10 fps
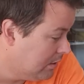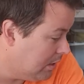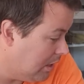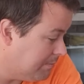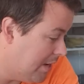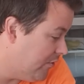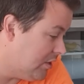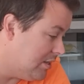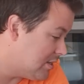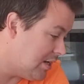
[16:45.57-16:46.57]
Um,
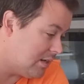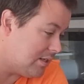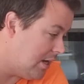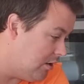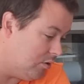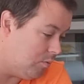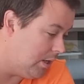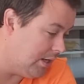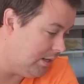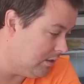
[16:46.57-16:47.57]
everything's tucked out of the
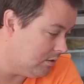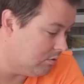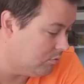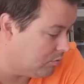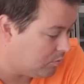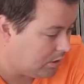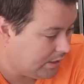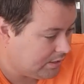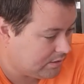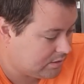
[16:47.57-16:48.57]
way, and all the
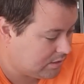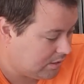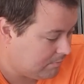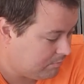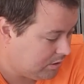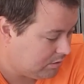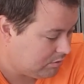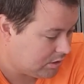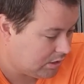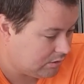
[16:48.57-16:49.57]
wires. Um, you know, you
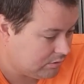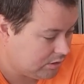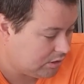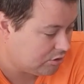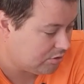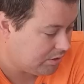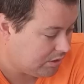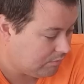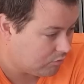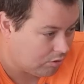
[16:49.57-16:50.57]
can't can't do
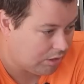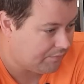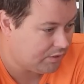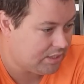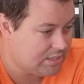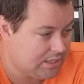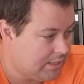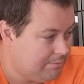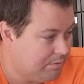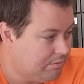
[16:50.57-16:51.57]
anything wrong. Everything's
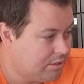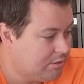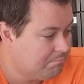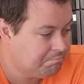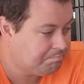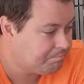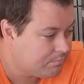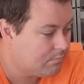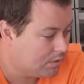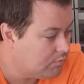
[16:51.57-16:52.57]
labelled.
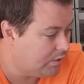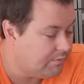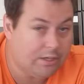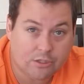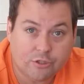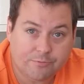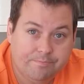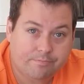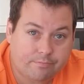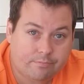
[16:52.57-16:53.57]
Really, really good.
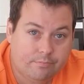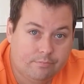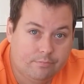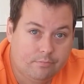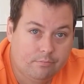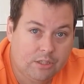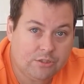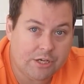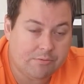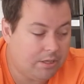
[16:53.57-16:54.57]

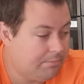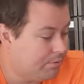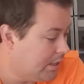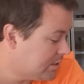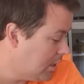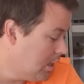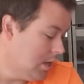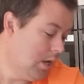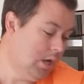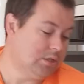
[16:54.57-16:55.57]
Genuinely impressed.
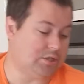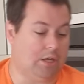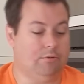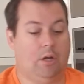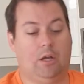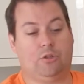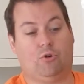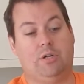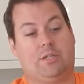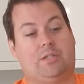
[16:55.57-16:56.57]
So uh,
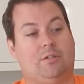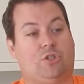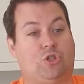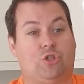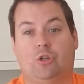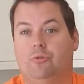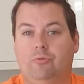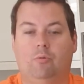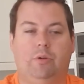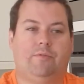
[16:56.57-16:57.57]
join us
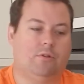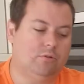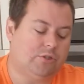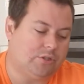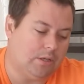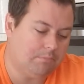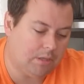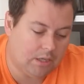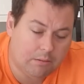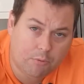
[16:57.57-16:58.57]
soon. We've got some
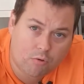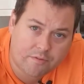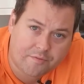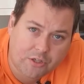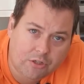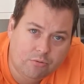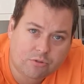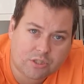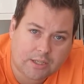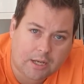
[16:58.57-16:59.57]
uh, more
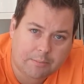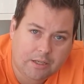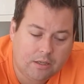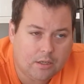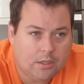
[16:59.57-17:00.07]
reviews coming.